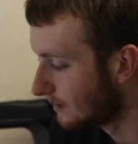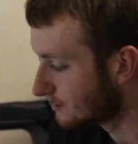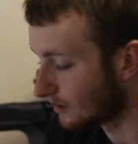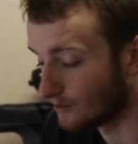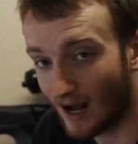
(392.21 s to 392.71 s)

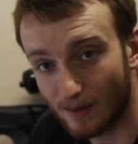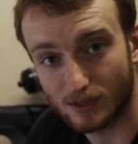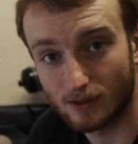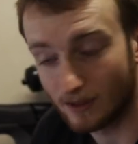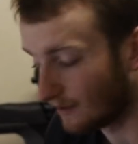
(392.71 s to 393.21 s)
So
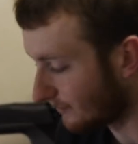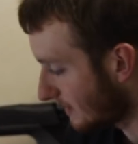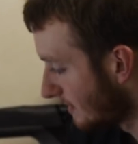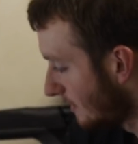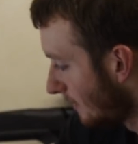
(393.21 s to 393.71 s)
absolutely love
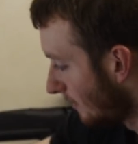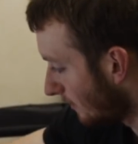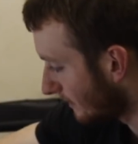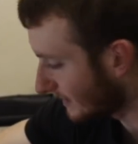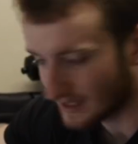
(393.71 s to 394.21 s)
it.
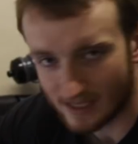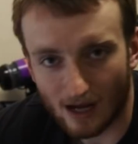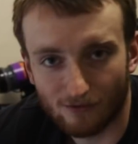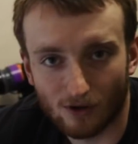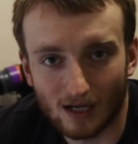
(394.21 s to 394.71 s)
On the
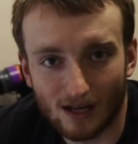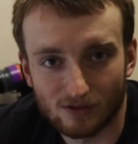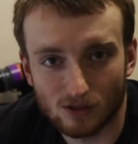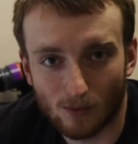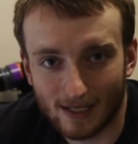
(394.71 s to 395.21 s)
cassette, I've got
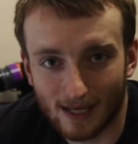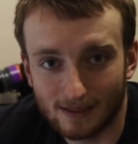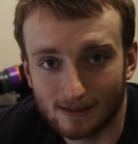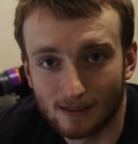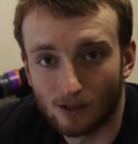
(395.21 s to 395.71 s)

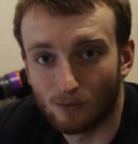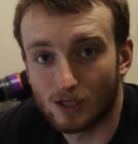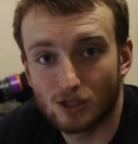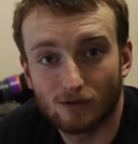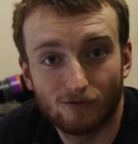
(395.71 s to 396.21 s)
1128,
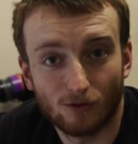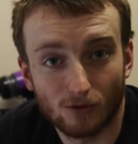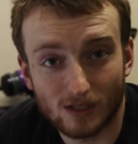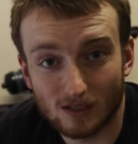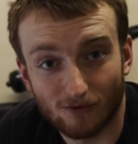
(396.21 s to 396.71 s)
which
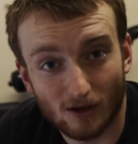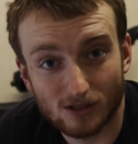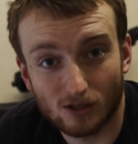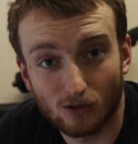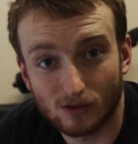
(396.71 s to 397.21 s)
for these
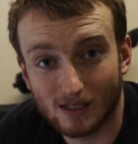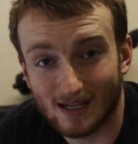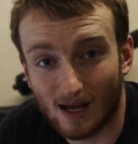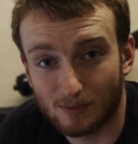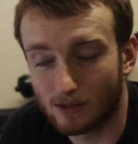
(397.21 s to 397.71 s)
faster
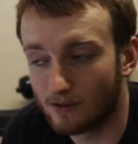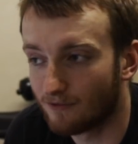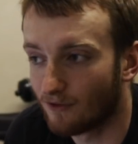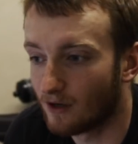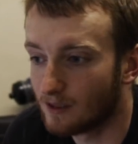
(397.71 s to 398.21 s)
courses, absolutely
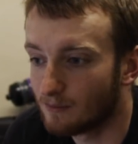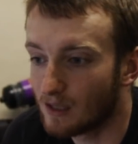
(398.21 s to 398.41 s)
fine.